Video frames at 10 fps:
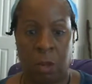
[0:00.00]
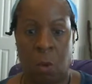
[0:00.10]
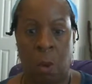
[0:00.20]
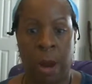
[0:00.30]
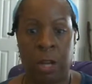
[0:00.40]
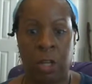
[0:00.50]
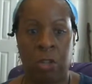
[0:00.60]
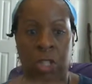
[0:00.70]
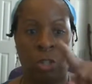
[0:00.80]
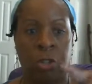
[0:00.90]
Why are
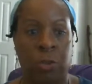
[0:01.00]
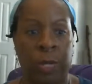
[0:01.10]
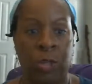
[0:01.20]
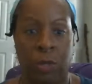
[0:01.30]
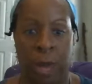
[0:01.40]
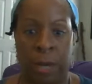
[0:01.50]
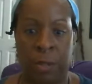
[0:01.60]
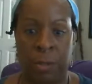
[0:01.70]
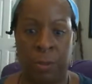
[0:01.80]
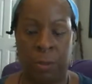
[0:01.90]
you still doing
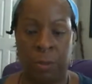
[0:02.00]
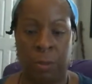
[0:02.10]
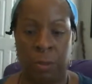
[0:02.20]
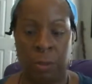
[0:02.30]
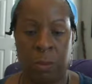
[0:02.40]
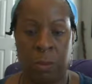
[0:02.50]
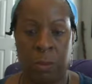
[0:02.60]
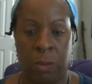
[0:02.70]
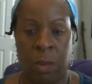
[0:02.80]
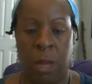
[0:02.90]
drugs?
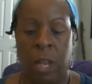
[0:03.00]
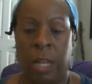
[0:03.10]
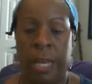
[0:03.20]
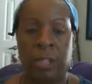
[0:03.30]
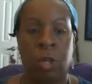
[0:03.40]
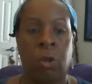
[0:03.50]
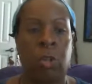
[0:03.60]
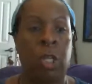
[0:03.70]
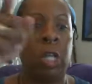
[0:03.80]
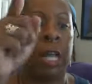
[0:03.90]
Let's go
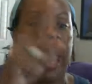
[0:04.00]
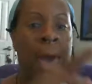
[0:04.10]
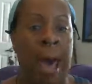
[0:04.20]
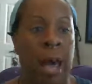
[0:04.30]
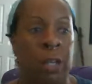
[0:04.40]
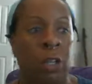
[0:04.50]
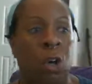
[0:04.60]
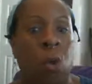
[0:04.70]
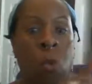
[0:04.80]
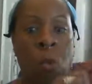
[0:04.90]
look at
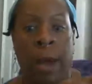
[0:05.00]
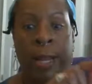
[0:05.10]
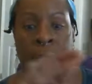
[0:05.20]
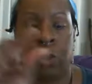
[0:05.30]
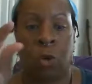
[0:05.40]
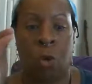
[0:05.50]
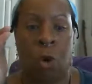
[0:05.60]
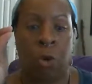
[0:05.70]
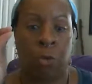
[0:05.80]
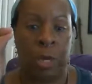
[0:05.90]
what is the
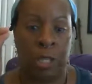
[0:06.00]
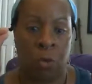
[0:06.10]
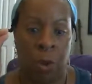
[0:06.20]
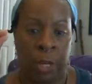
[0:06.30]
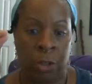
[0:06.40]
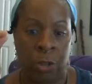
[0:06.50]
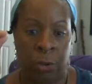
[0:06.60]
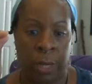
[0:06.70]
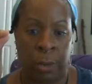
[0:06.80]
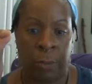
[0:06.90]
core reason why you're
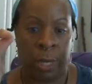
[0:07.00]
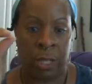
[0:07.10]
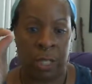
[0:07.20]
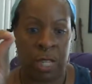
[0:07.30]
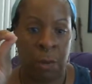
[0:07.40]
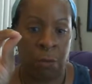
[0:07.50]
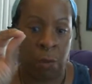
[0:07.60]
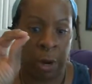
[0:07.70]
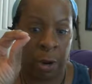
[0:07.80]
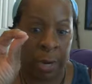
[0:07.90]
doing it, because
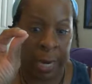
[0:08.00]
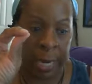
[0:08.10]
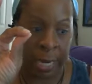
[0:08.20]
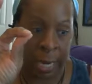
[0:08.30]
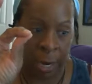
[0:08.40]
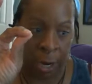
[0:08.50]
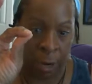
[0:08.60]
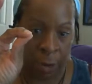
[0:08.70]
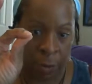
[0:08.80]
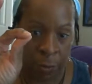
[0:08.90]
somewhere in
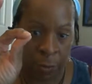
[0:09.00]
there